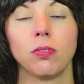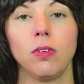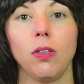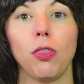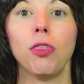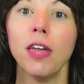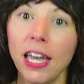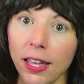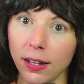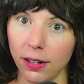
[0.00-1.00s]

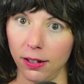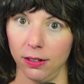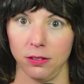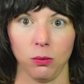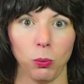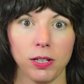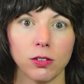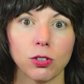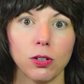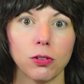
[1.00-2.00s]
then we can
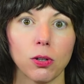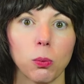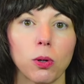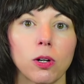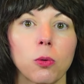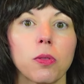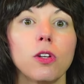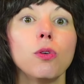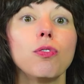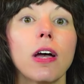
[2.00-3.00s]
turn to the world with a
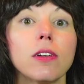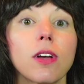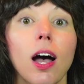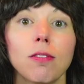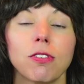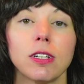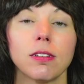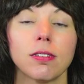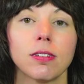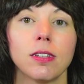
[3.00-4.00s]
newfound
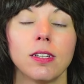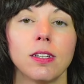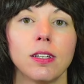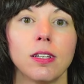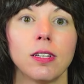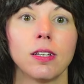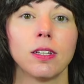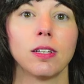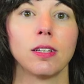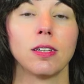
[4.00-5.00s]
confidence.
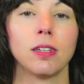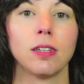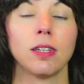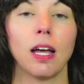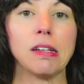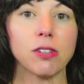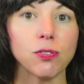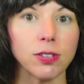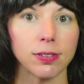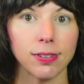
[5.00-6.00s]
As if
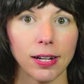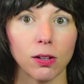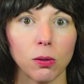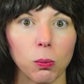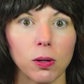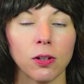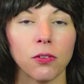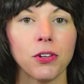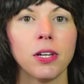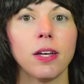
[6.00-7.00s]
to say to the
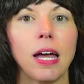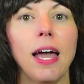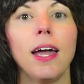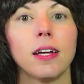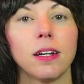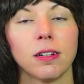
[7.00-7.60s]
world, hey,